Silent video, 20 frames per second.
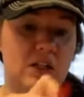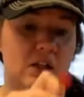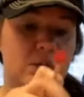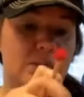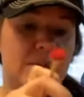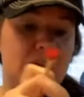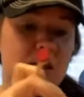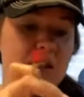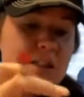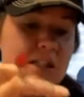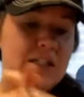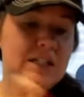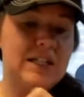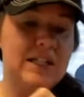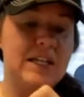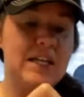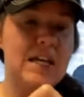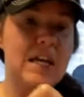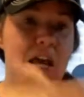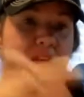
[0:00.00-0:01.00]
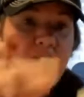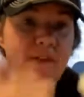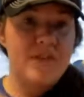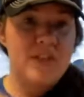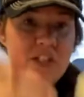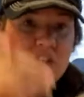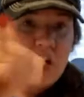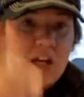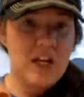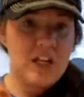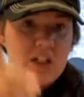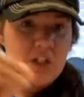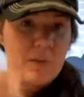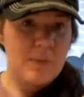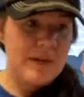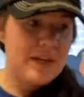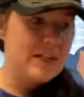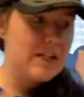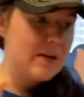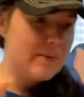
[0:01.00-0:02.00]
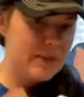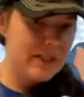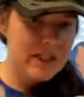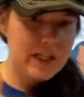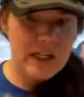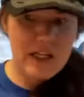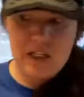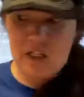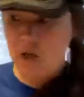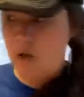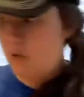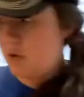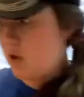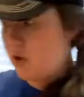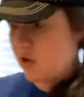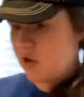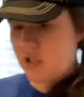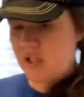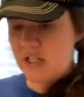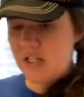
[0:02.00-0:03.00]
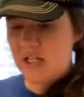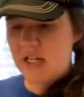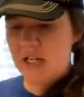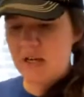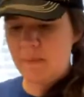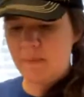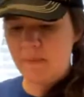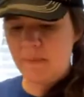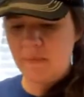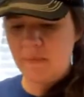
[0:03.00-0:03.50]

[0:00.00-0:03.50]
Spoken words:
too because the sticky, I've stuck it so many times. Sticky's no longer sticky.